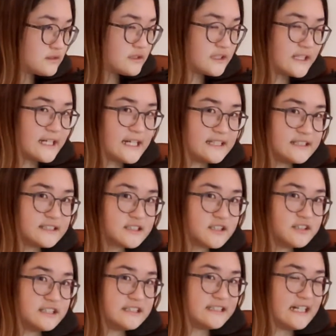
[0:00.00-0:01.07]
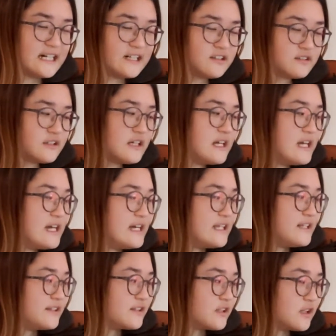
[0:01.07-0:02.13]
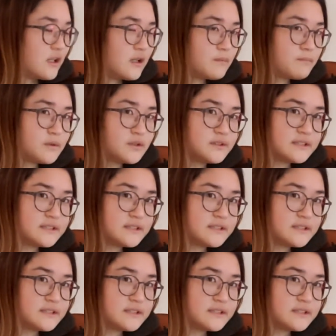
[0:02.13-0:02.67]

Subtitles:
Your hand is going down. And the up bow